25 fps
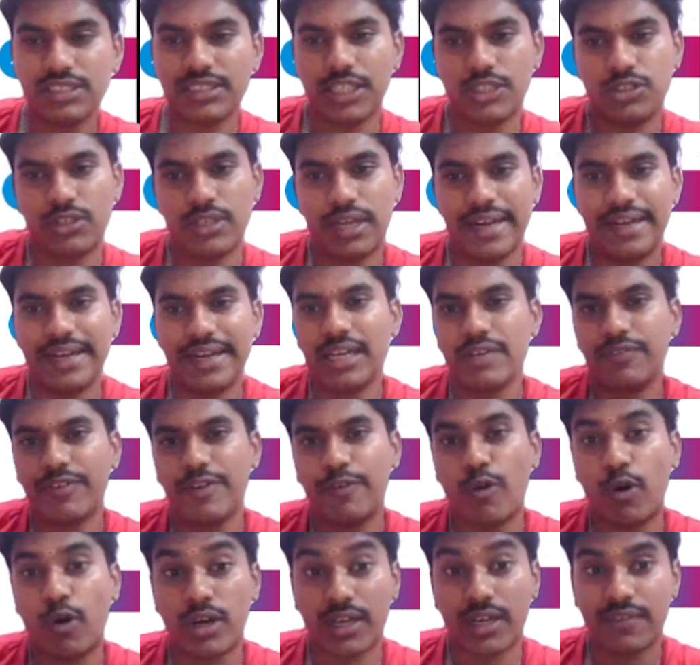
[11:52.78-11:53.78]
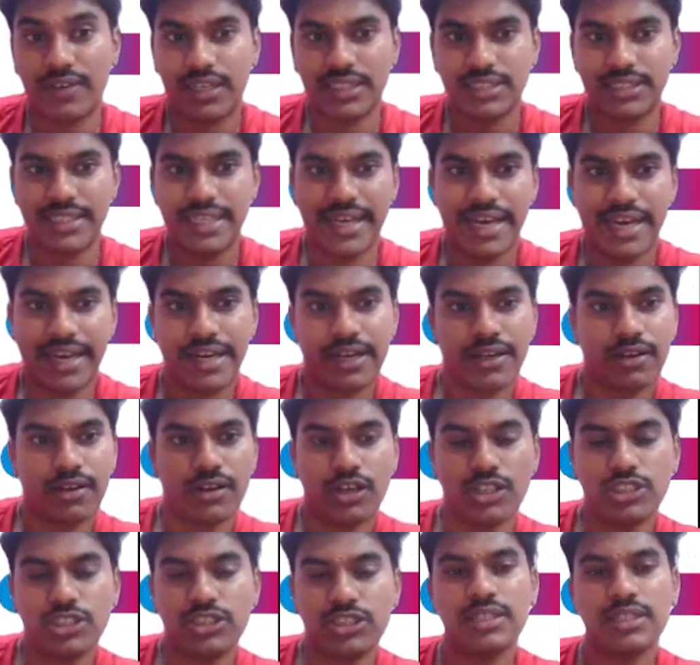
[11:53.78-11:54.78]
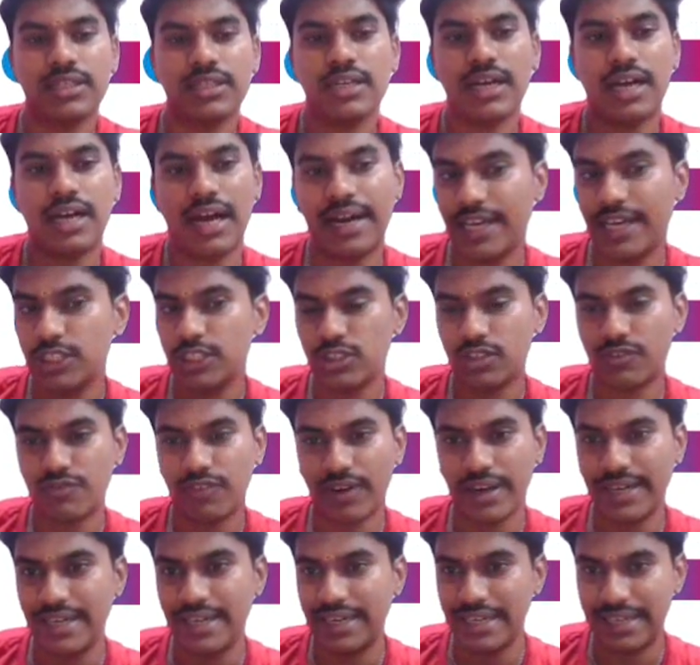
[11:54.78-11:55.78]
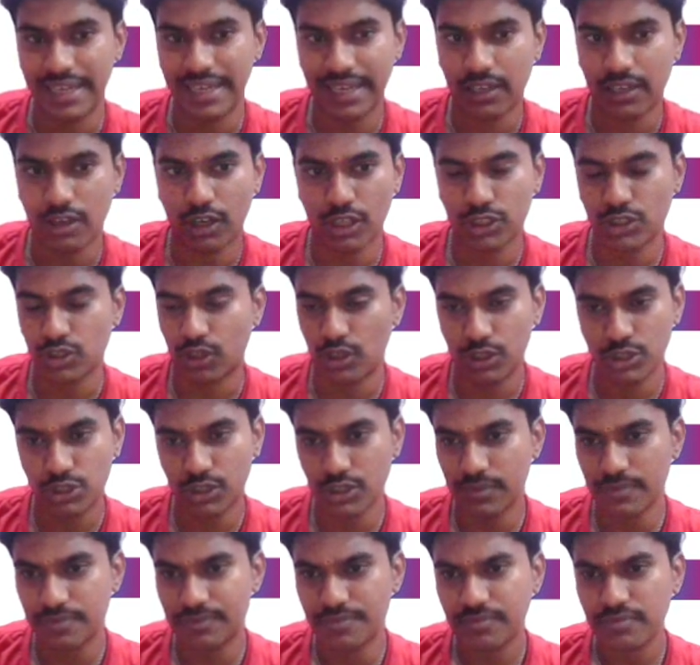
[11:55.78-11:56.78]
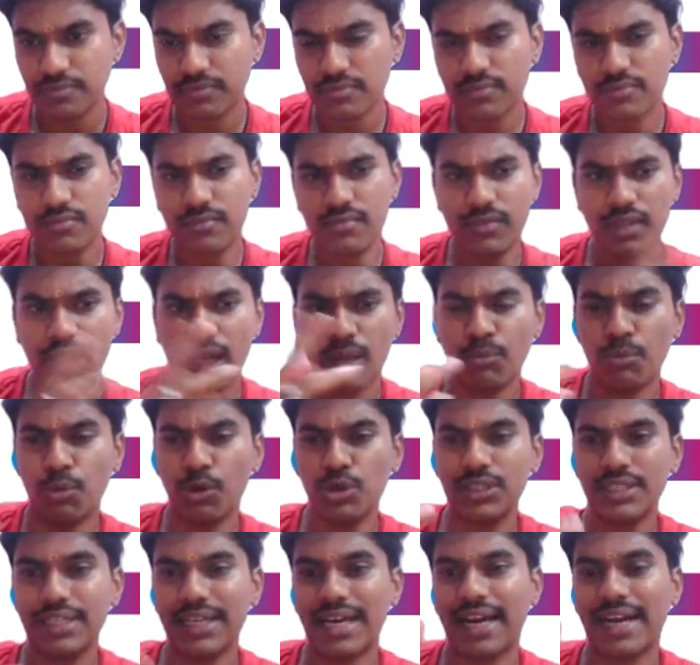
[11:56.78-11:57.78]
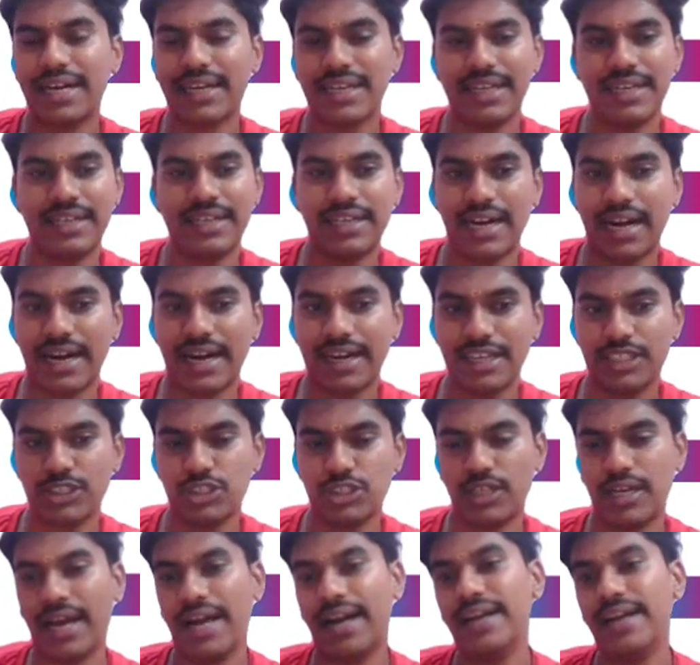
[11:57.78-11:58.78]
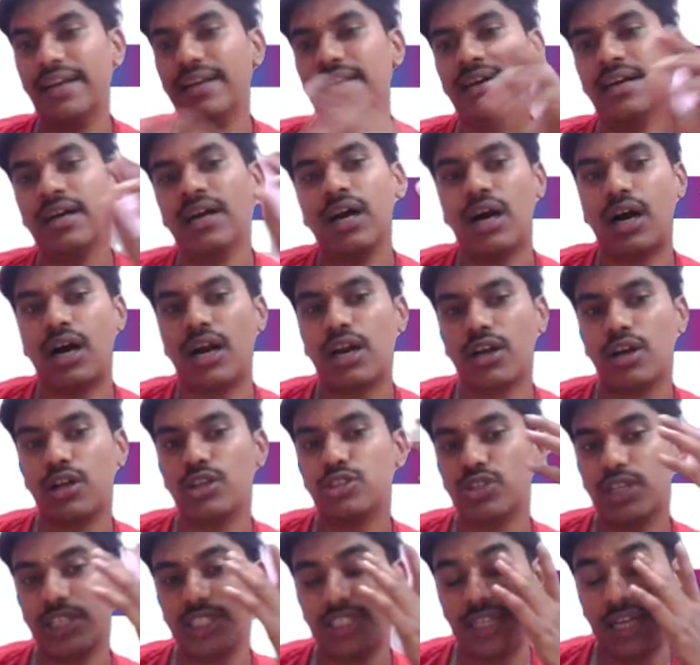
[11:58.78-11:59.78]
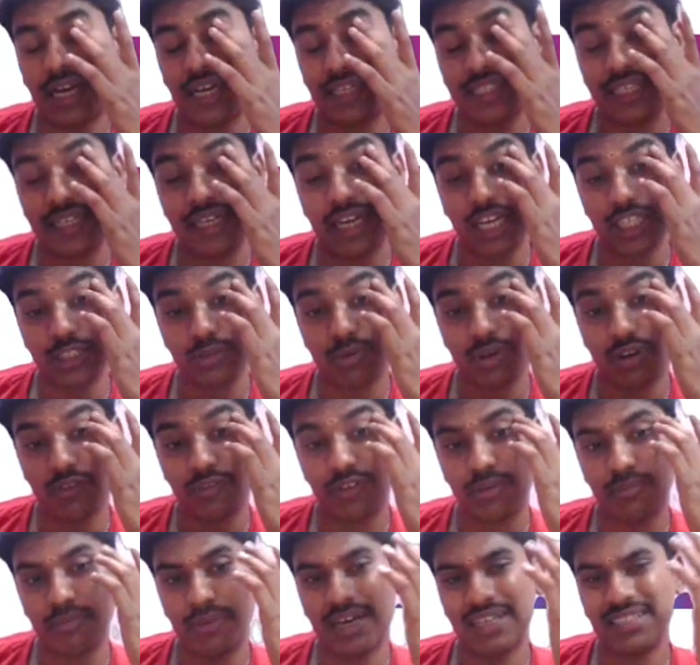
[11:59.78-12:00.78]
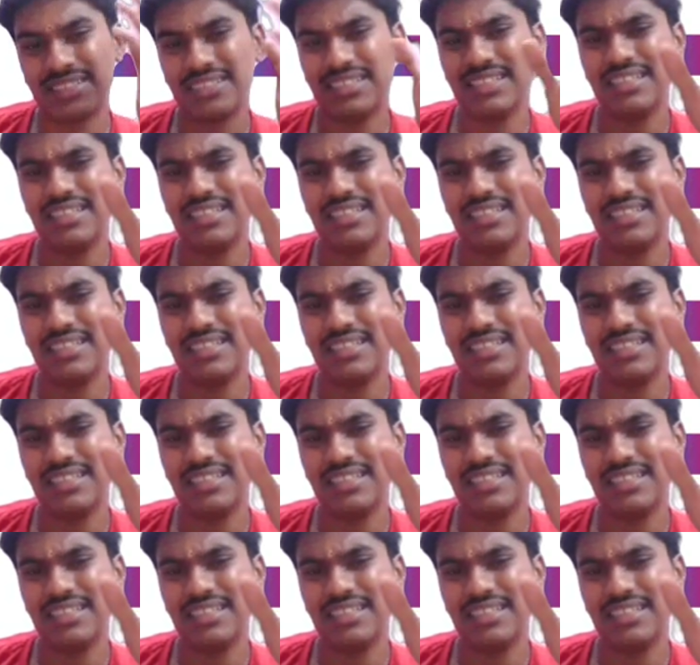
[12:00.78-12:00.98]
I should identify whatever is the direct cost, and I should find indirect cost also. Both direct and indirect I should add, and also I should add the gross profit margin.